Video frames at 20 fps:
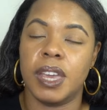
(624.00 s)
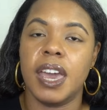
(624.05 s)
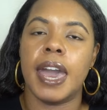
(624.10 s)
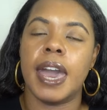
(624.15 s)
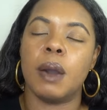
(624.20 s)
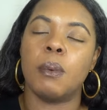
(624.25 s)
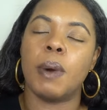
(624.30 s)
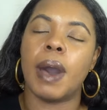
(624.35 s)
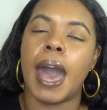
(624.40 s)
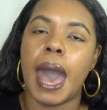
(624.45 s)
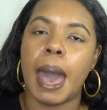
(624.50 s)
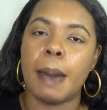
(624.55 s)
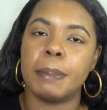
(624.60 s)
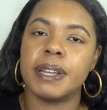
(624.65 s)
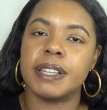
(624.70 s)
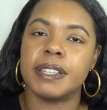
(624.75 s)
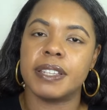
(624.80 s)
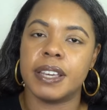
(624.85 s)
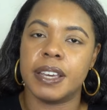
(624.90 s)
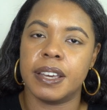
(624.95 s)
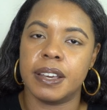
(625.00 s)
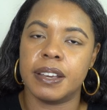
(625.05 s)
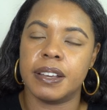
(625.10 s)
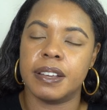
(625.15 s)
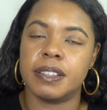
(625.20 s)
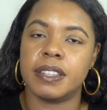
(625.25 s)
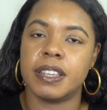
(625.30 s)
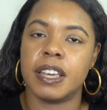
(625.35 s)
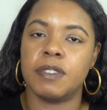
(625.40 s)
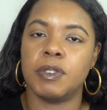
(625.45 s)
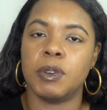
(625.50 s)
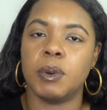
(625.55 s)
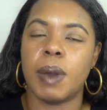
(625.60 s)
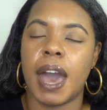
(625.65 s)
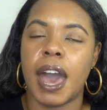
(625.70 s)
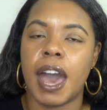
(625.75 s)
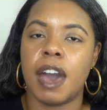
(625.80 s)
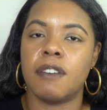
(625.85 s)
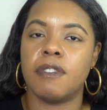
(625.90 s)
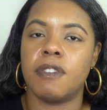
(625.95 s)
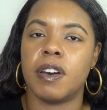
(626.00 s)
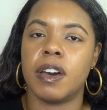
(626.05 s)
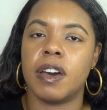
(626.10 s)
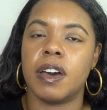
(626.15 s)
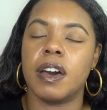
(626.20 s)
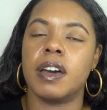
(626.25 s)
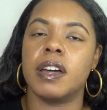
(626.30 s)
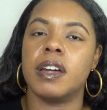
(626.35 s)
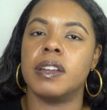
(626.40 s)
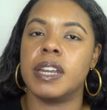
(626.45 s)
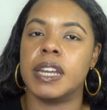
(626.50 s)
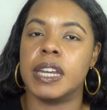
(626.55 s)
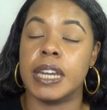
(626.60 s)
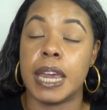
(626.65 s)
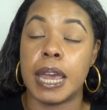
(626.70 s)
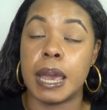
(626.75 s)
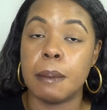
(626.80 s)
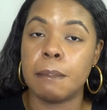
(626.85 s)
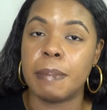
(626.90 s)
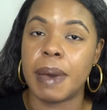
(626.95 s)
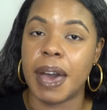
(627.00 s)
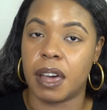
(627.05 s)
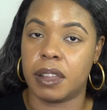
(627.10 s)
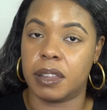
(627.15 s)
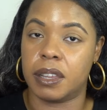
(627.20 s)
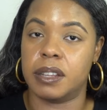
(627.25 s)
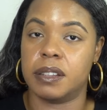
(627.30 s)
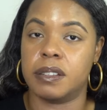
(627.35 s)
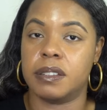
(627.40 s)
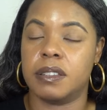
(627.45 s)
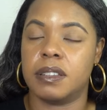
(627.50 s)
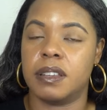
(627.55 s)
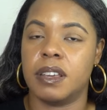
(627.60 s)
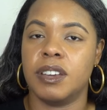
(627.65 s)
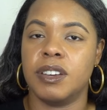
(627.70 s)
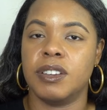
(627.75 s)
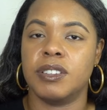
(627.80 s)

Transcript: And what happens is if you have a, an imbalance,